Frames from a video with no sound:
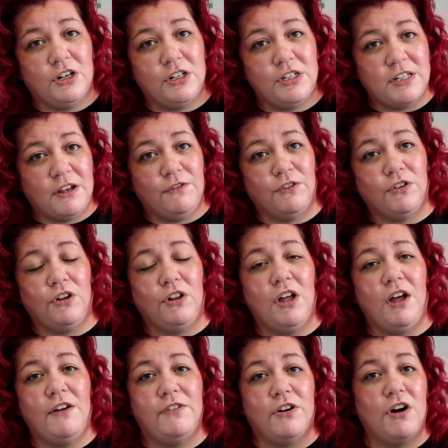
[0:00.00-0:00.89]

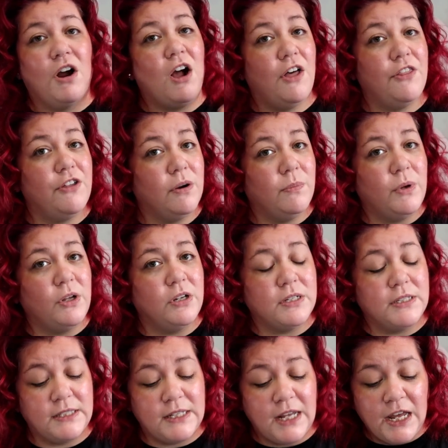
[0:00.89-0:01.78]
several of her other
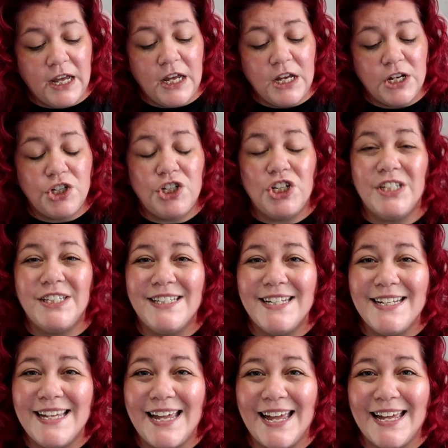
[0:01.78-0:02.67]
books
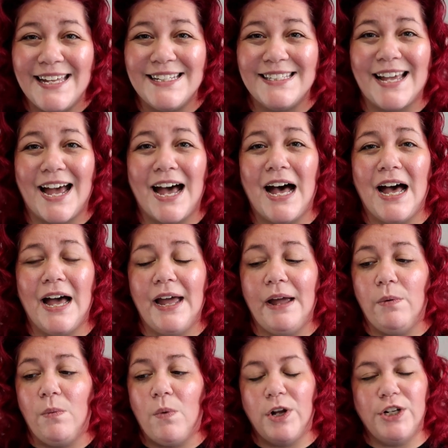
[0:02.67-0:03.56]
just in case
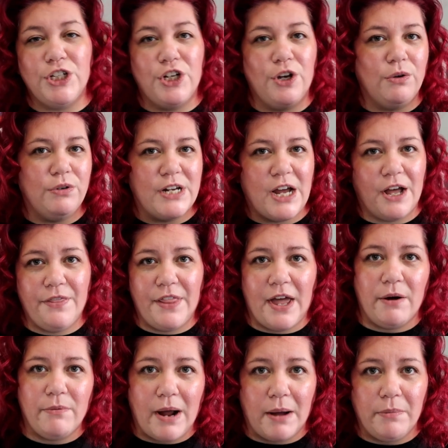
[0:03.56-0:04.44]
I want to go down
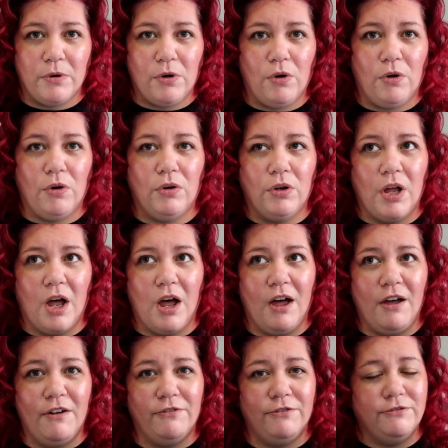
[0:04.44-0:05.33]
that rabbit hole
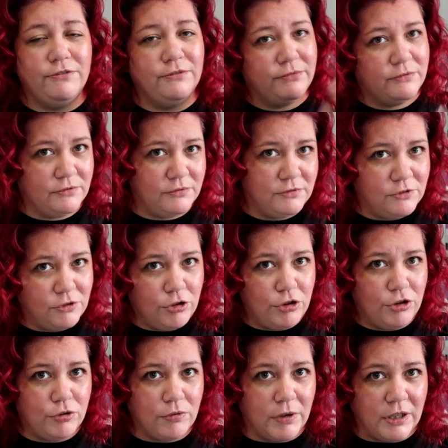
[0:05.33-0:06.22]
of
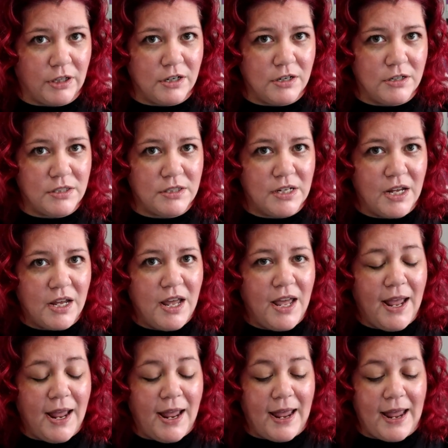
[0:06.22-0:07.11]
thrillers.
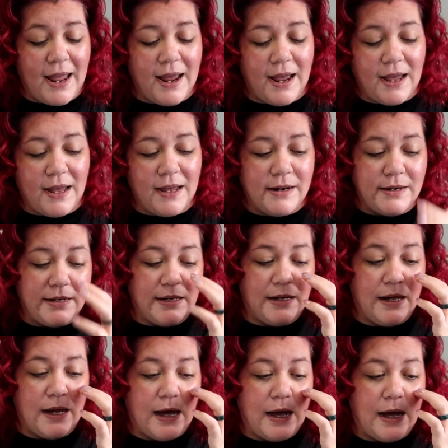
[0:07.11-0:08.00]

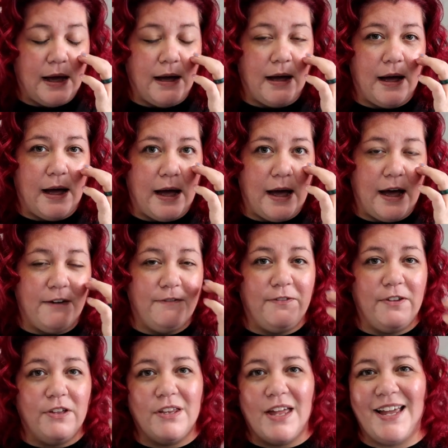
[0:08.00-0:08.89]
And I
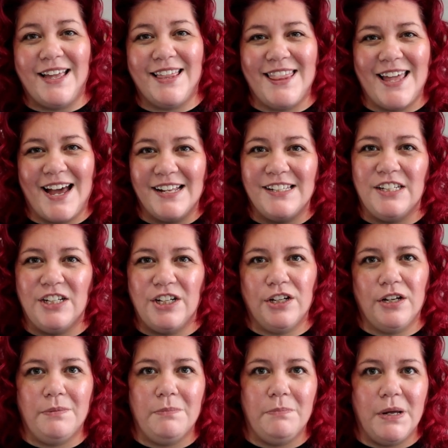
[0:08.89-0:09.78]
feel like that's a
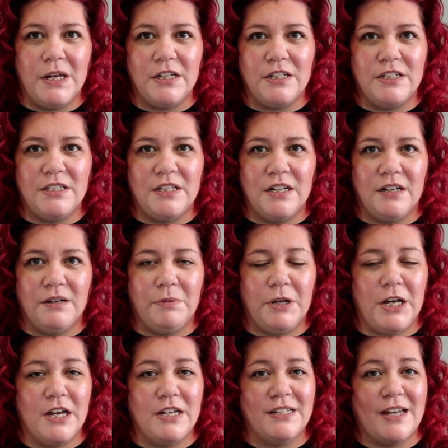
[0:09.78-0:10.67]
good mix
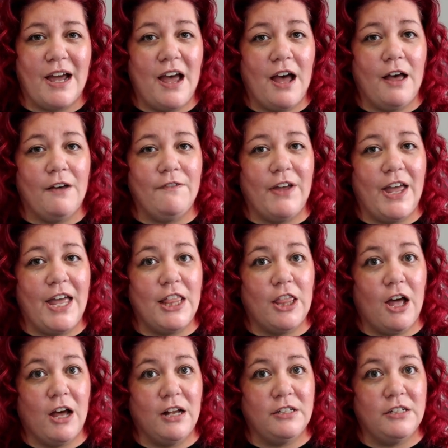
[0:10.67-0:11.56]
because I have a
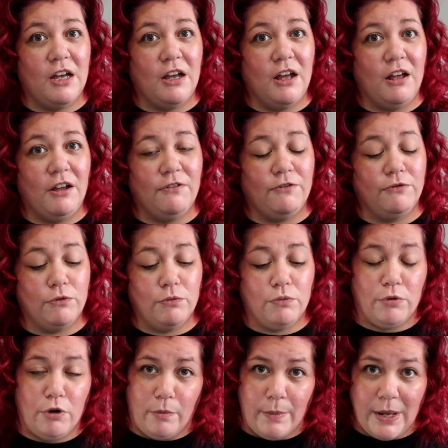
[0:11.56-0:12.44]
lot of
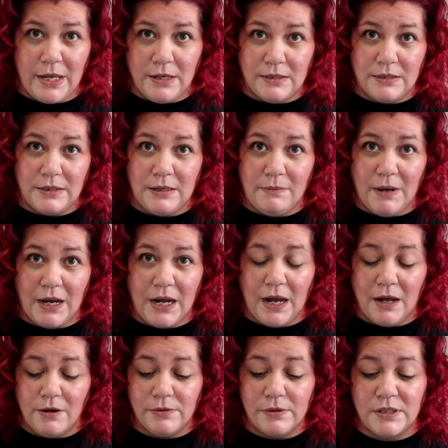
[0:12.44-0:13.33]
romance in my
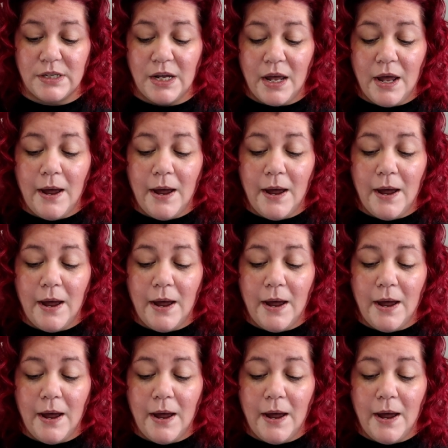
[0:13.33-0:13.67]
house